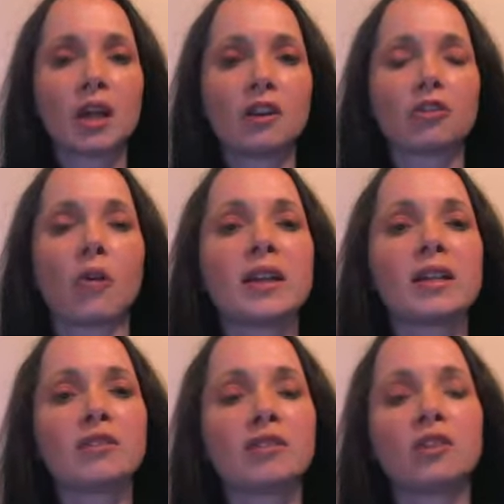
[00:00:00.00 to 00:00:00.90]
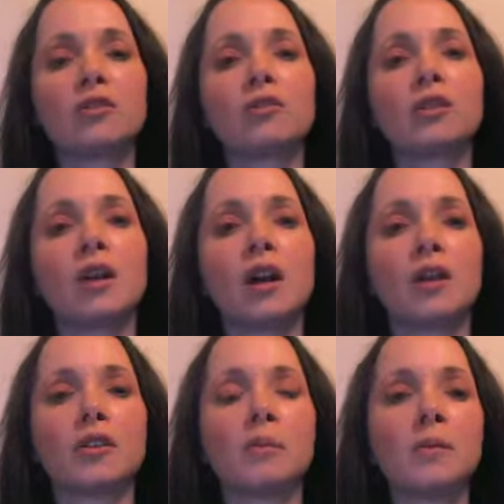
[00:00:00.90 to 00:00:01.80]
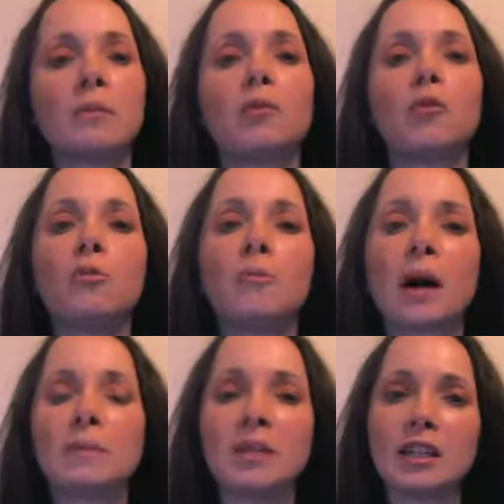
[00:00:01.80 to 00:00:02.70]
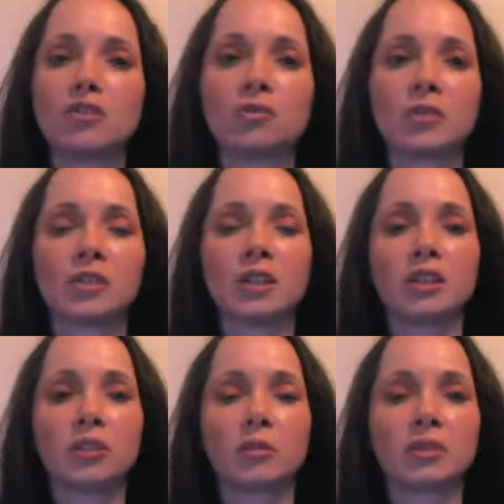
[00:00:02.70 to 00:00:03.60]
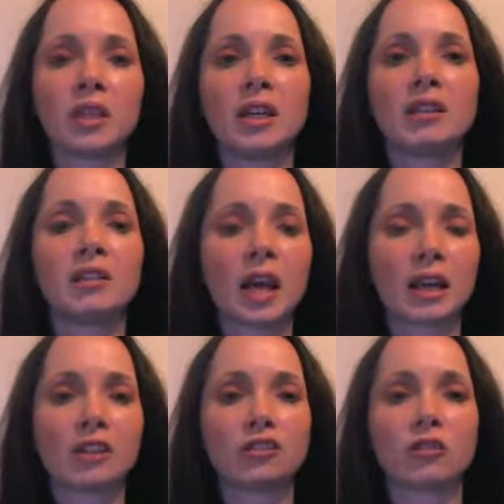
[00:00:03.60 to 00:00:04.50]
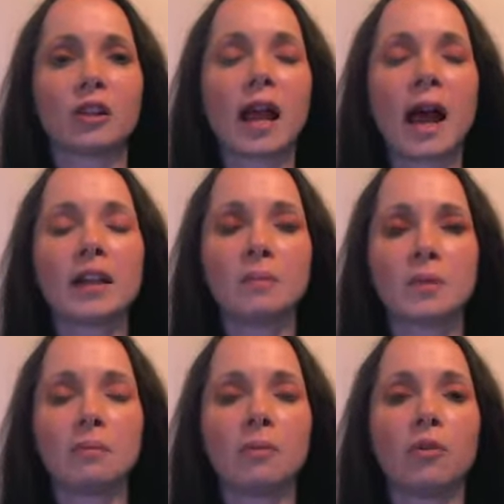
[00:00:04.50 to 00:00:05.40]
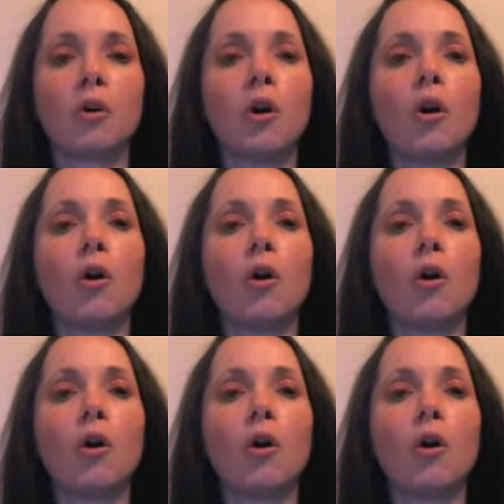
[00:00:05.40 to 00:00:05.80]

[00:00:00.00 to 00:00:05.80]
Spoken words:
So I considered the people who might be interested in those things, and I started adding people